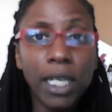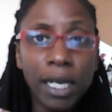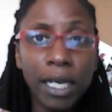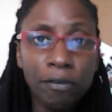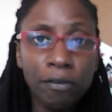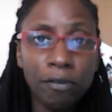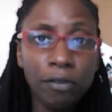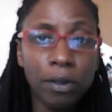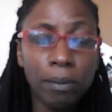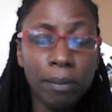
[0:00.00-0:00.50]

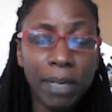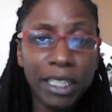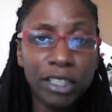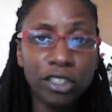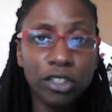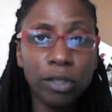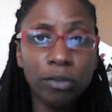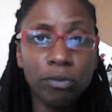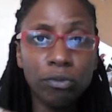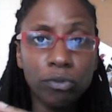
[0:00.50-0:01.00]

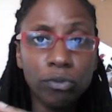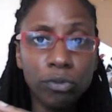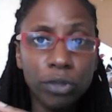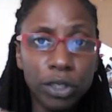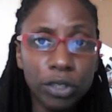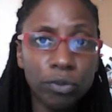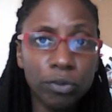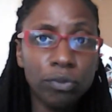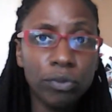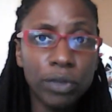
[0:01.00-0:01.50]

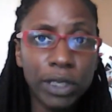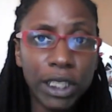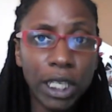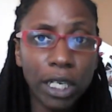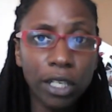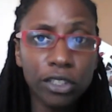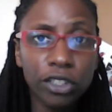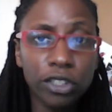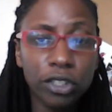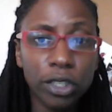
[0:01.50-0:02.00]
inflammation
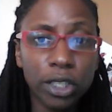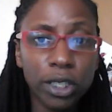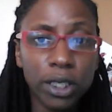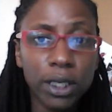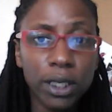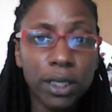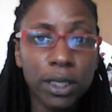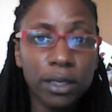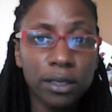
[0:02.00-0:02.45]
reduction.